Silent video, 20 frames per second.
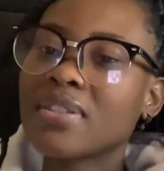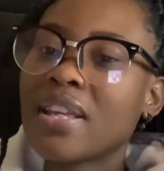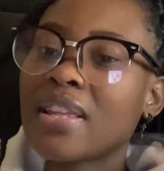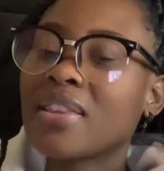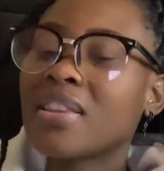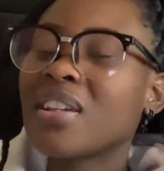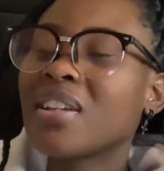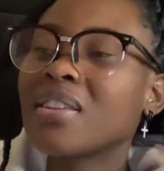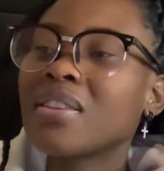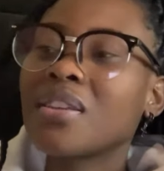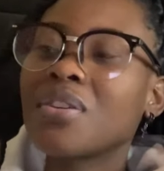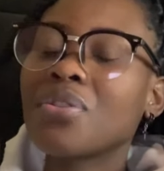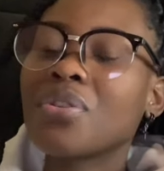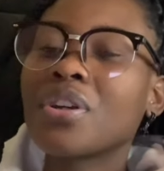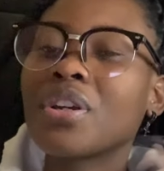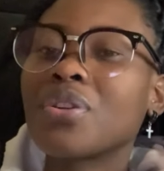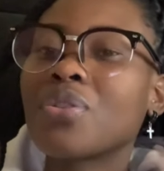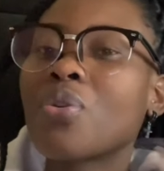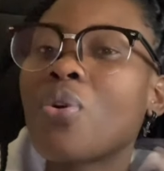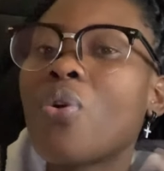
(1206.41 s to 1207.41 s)
I think they
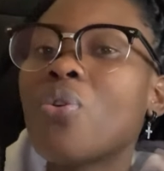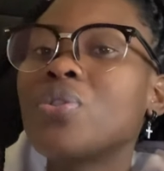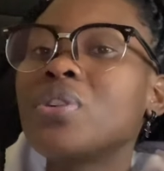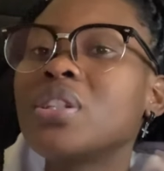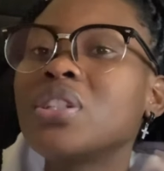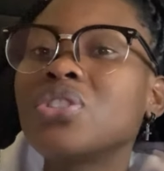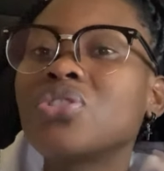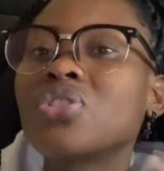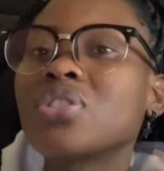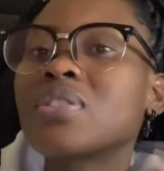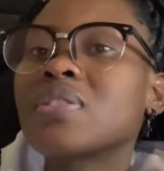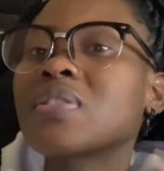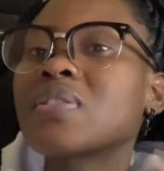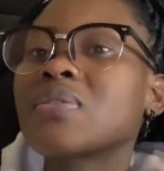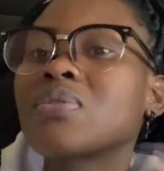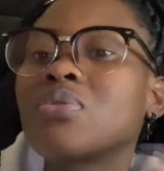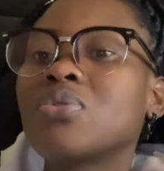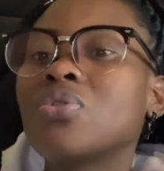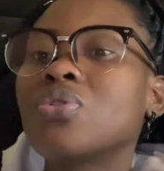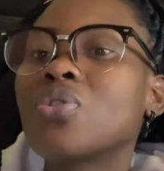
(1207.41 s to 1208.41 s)
can only
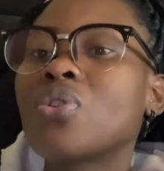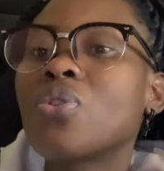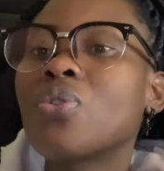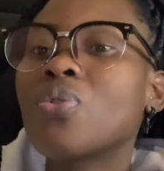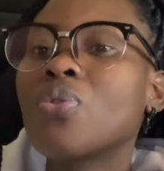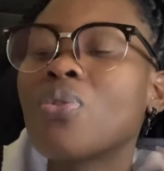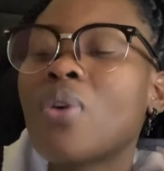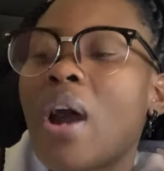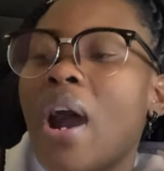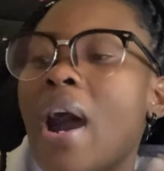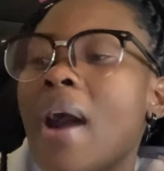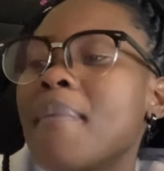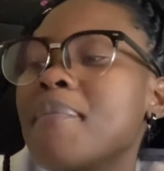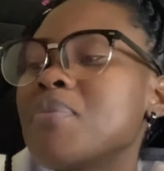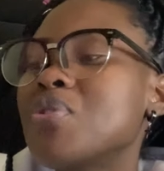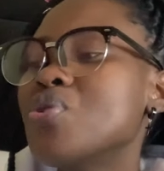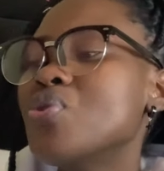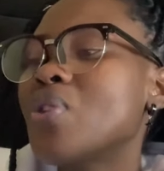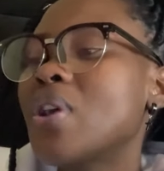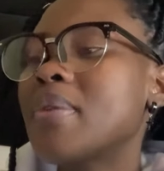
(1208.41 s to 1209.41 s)
just, harm
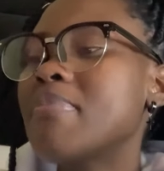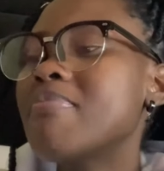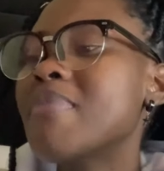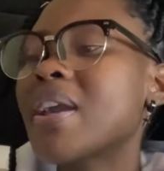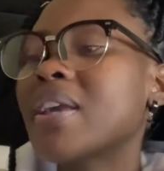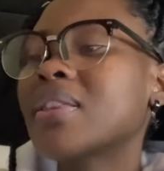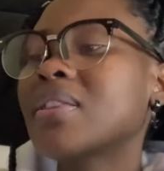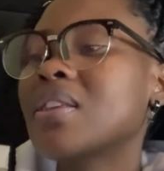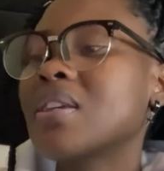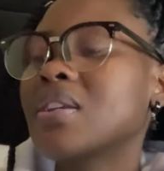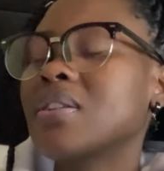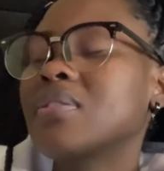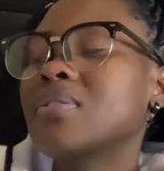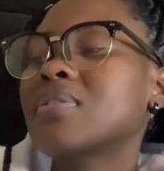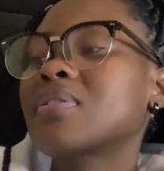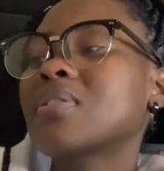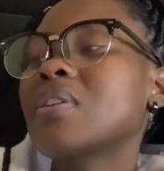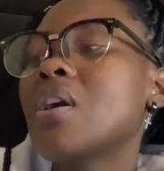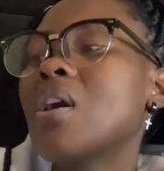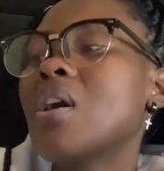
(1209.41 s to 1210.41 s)
you and make
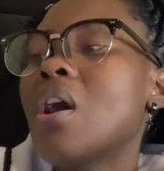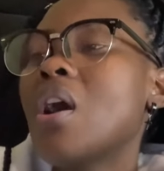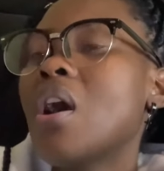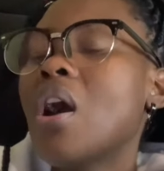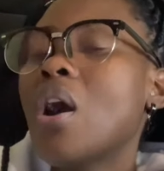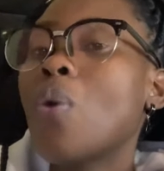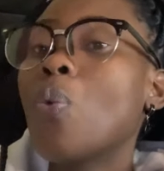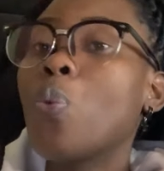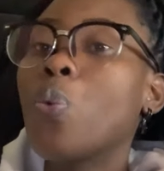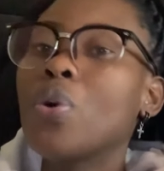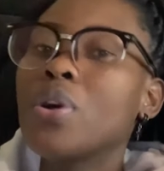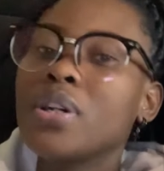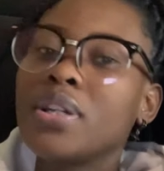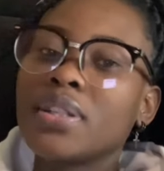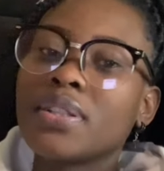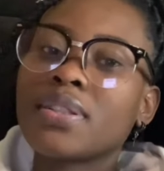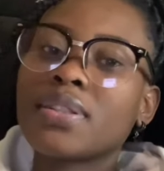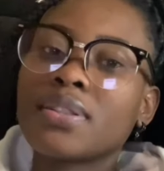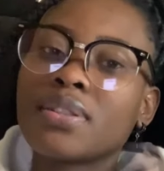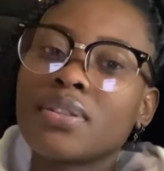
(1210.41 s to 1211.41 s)
things
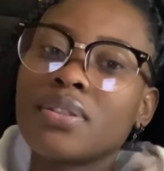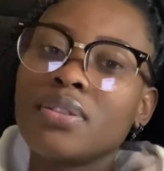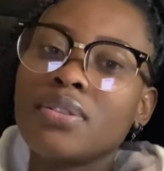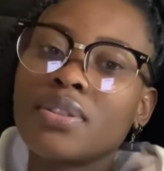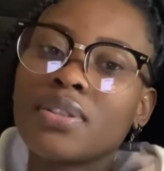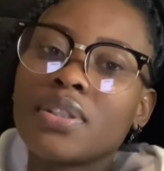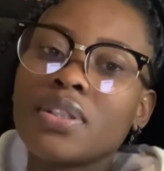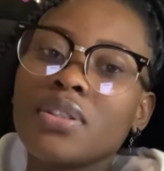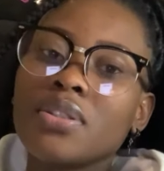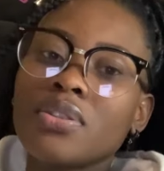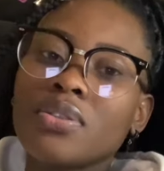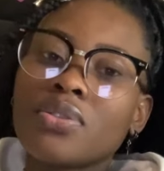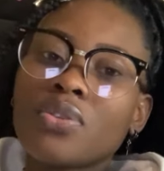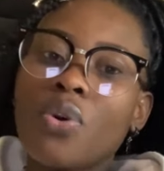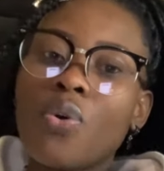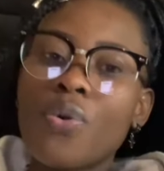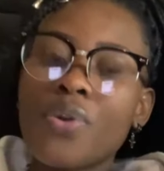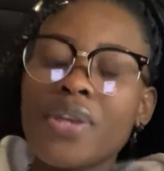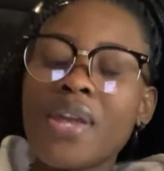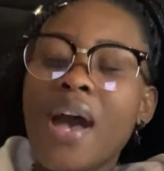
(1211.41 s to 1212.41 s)
worse, you see.
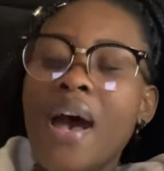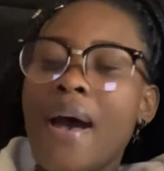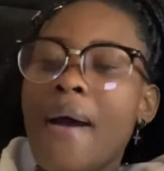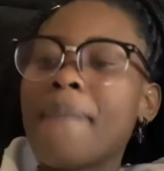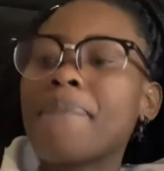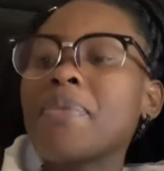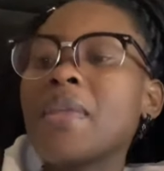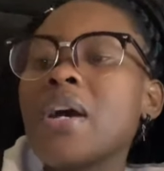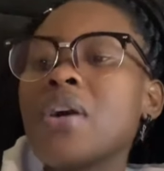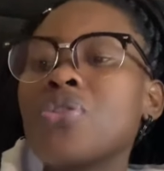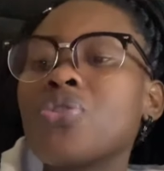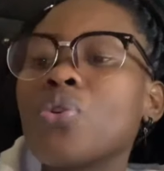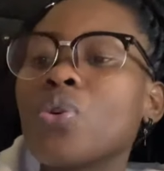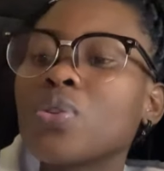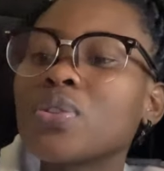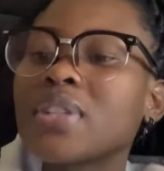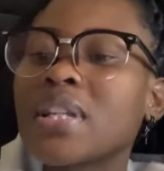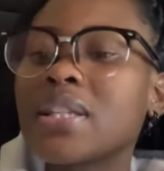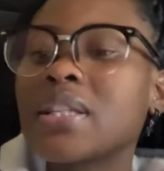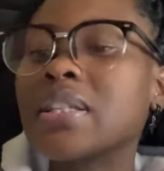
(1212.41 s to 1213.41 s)
So yeah,
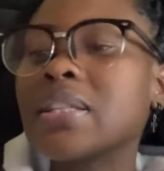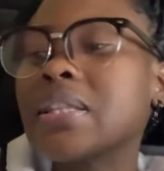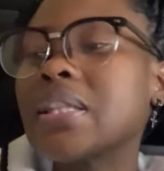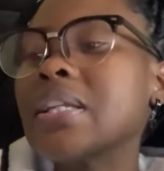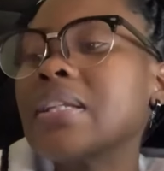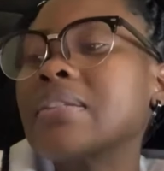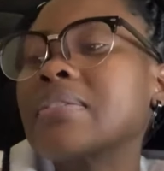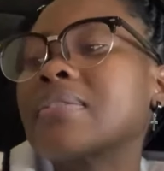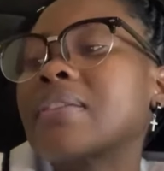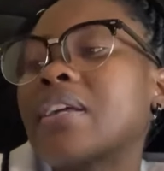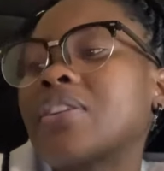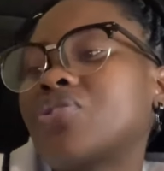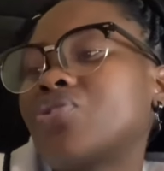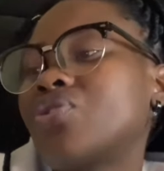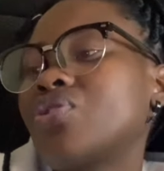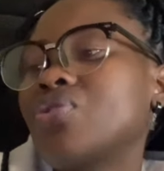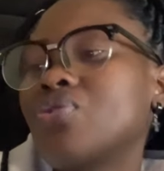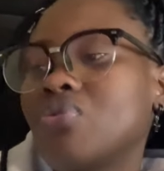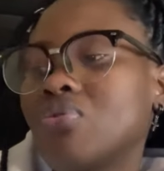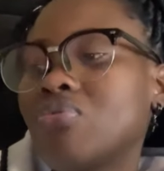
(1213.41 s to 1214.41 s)
those are the things that
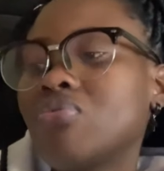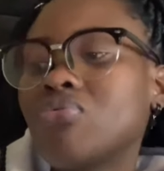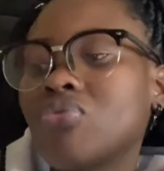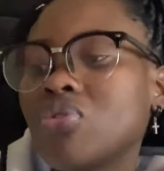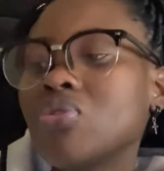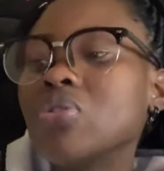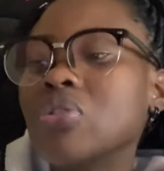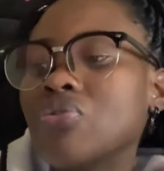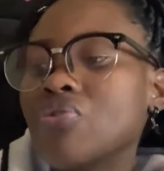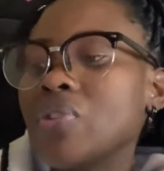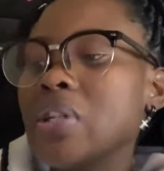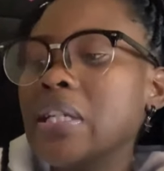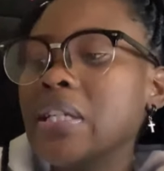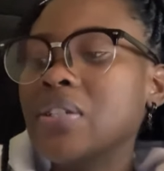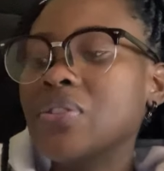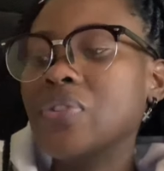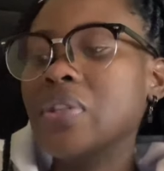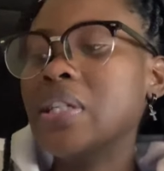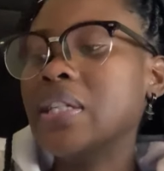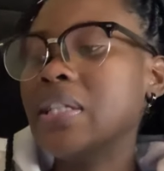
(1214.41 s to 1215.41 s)
you really,
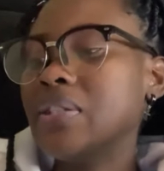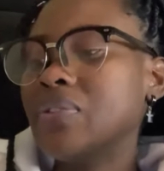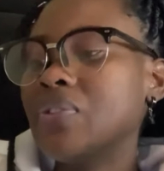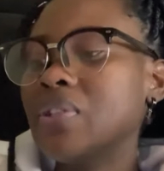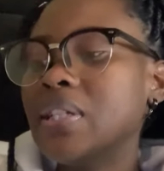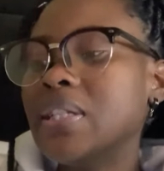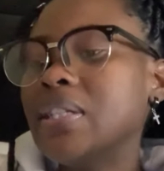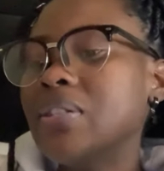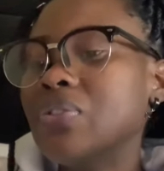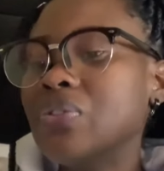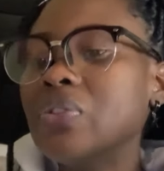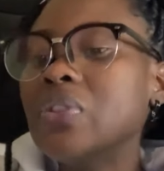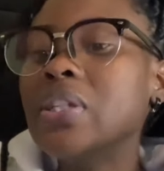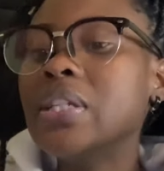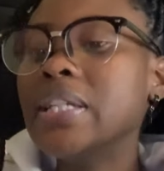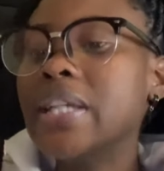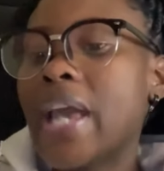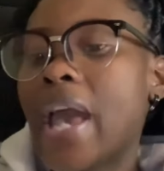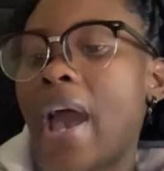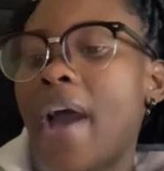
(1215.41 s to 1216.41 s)
really, really,
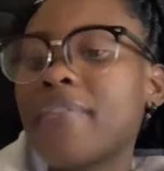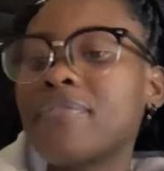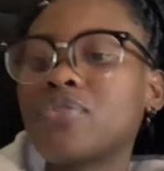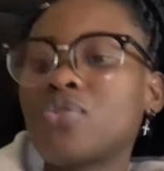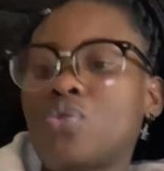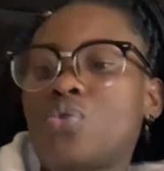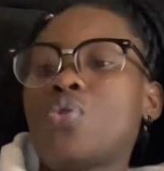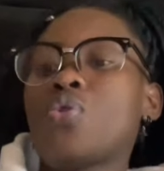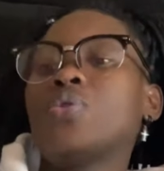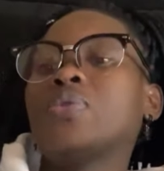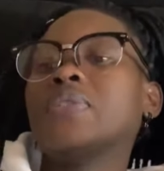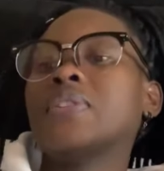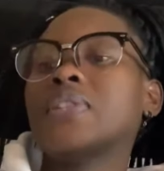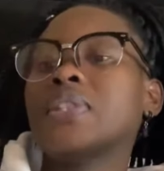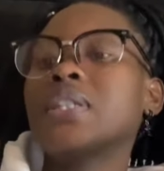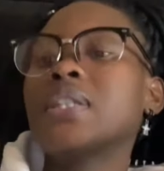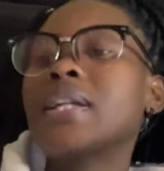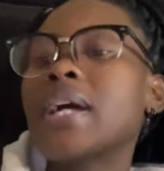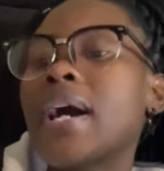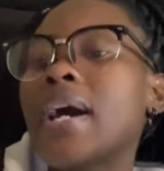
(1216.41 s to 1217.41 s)
really have to
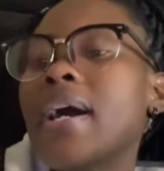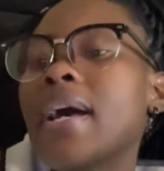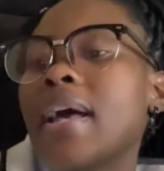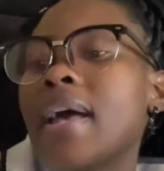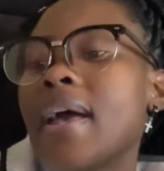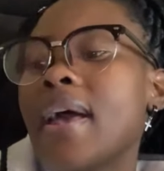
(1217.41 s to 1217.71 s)
consider.